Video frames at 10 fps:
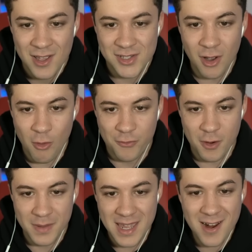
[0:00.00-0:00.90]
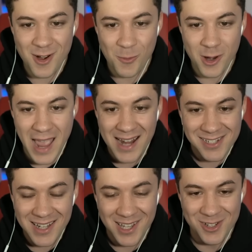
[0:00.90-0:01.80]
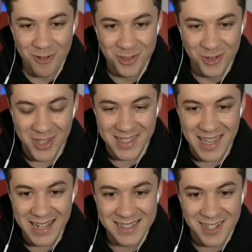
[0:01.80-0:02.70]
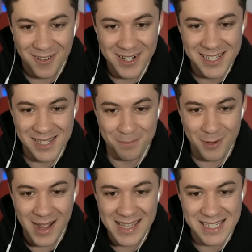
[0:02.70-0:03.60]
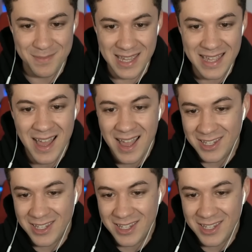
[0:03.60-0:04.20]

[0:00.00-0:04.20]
So from here, we're actually going to go through the gate, which surprised me.